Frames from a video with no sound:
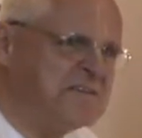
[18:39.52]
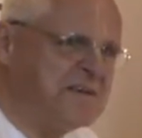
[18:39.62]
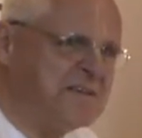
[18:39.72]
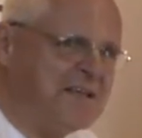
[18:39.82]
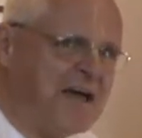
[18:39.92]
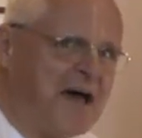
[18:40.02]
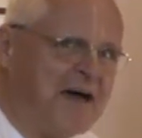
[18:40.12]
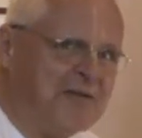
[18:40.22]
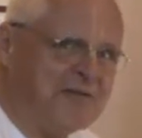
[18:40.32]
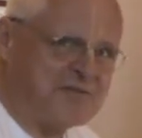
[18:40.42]
And
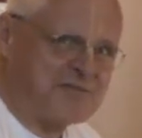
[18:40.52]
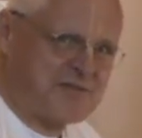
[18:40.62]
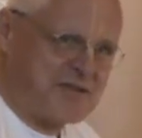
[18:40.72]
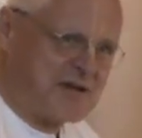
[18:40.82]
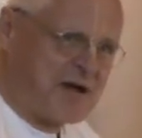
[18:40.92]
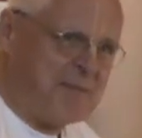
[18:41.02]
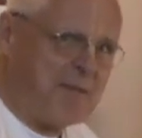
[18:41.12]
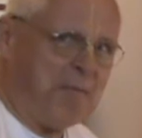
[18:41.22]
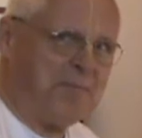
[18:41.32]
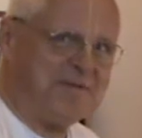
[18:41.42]
then the thing came
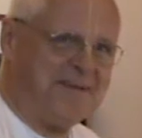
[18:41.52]
up.